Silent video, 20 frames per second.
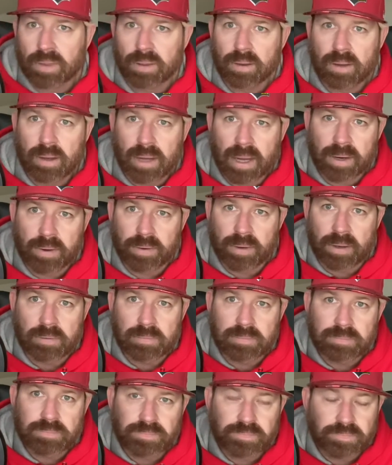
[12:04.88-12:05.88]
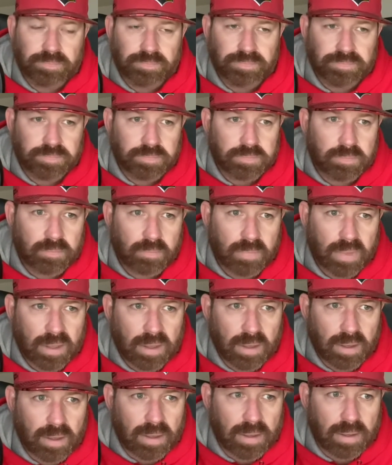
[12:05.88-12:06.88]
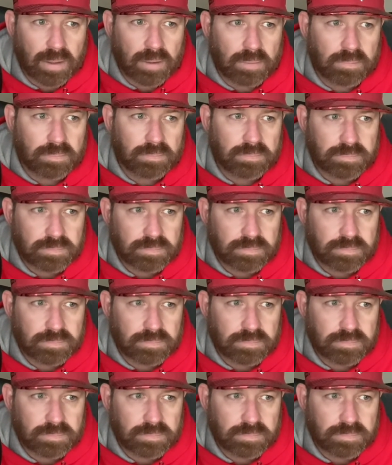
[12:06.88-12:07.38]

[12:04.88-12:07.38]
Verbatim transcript: I don't know. Um,